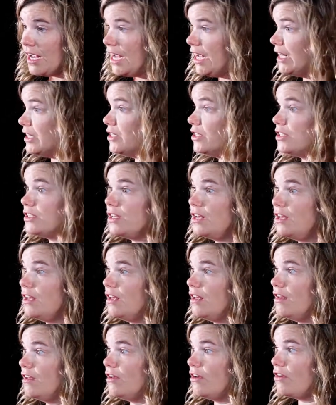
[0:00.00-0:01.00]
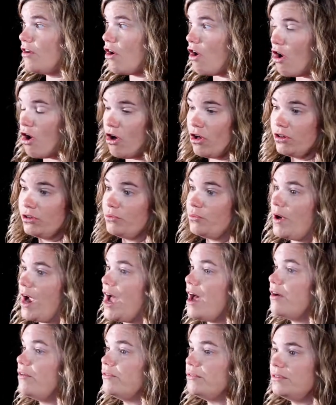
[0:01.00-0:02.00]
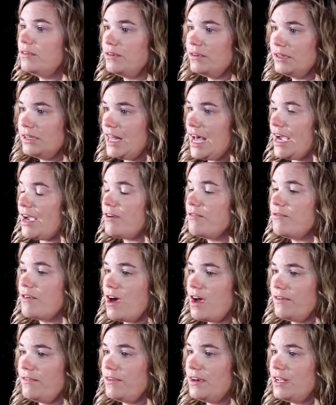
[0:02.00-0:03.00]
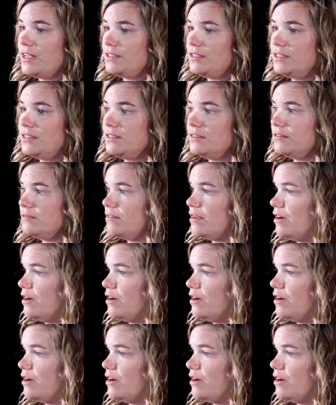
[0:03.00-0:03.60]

it's all around lack of confidence